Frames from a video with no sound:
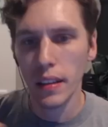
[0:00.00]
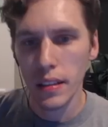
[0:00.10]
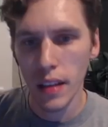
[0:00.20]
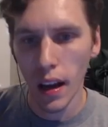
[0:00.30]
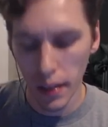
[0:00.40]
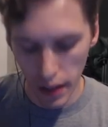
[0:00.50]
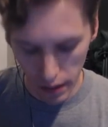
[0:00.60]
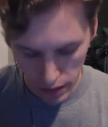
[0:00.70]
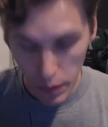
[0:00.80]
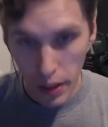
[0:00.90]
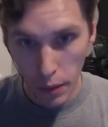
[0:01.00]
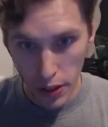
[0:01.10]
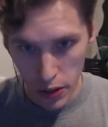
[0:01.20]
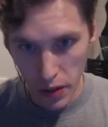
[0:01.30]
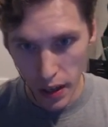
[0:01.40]
happen? Okay, let me, I'm going to
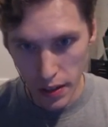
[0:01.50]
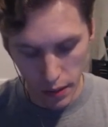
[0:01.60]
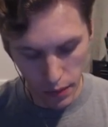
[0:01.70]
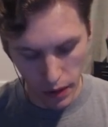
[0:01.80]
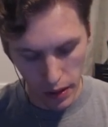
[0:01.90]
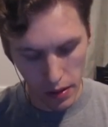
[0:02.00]
show you guys something. Ready?